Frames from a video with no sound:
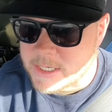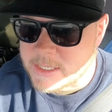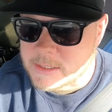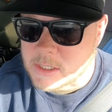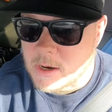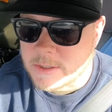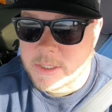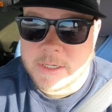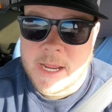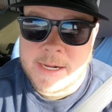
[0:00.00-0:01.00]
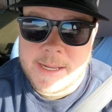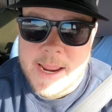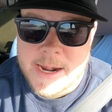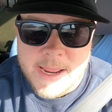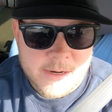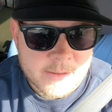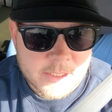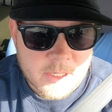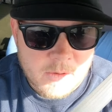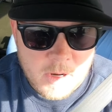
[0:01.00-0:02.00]
is 198 acres,
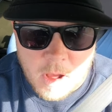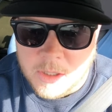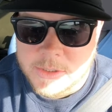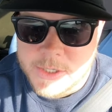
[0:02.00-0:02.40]
so call it